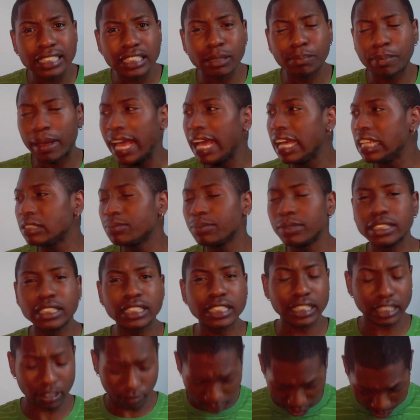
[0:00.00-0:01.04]
The pants was
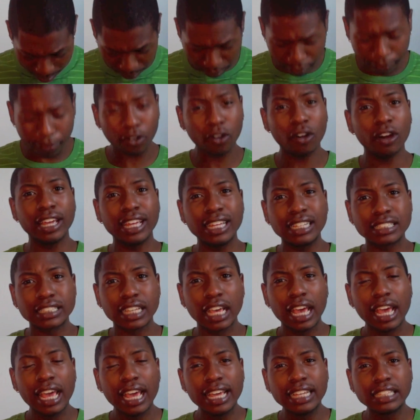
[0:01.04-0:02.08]
just right before his,
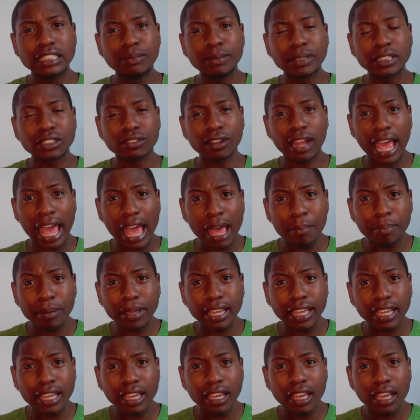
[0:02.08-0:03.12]
his Mr.
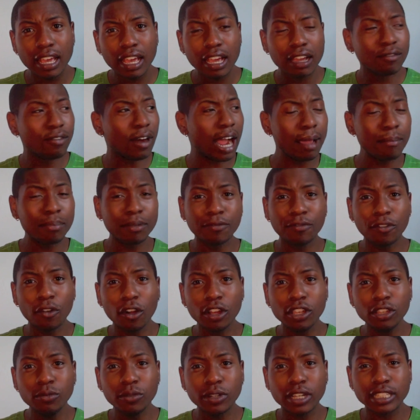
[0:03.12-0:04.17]
Happy, right before
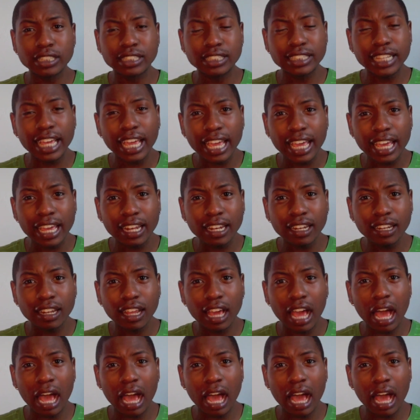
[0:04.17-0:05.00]
you could see it.